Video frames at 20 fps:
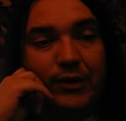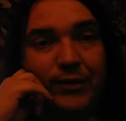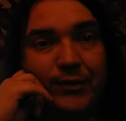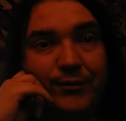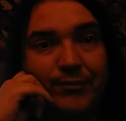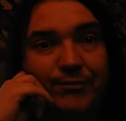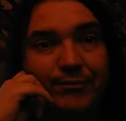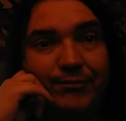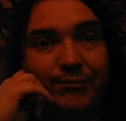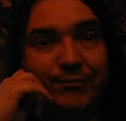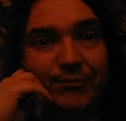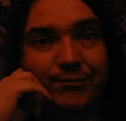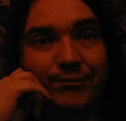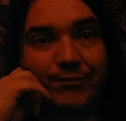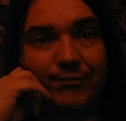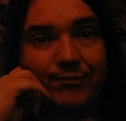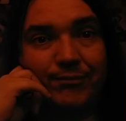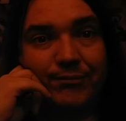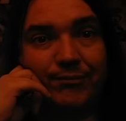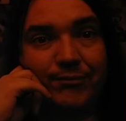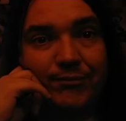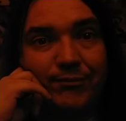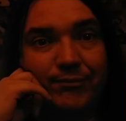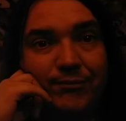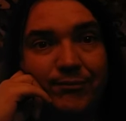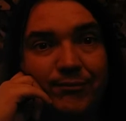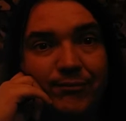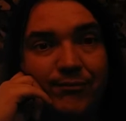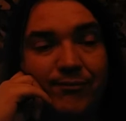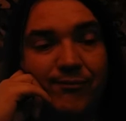
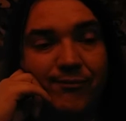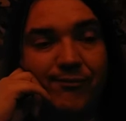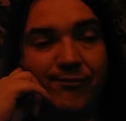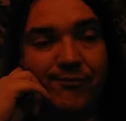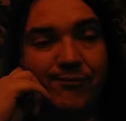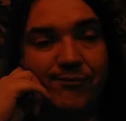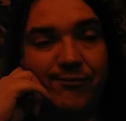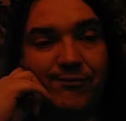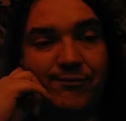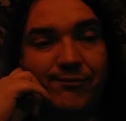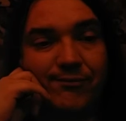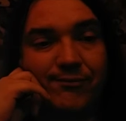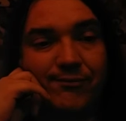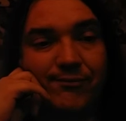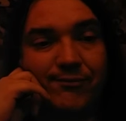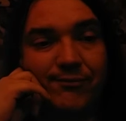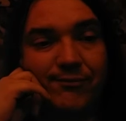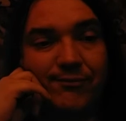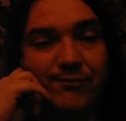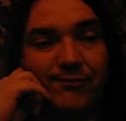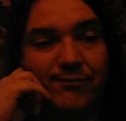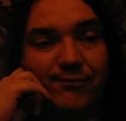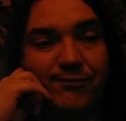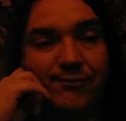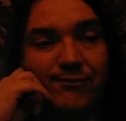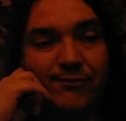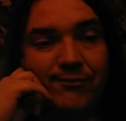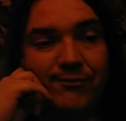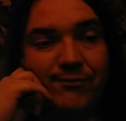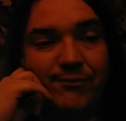
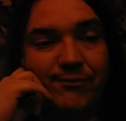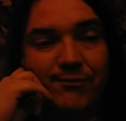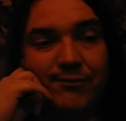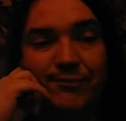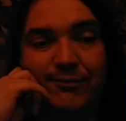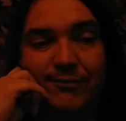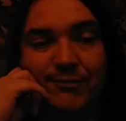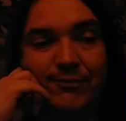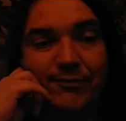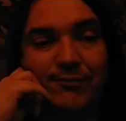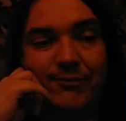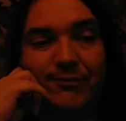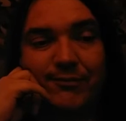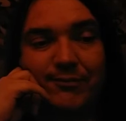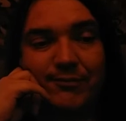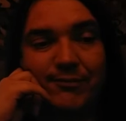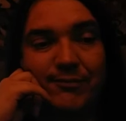(silence)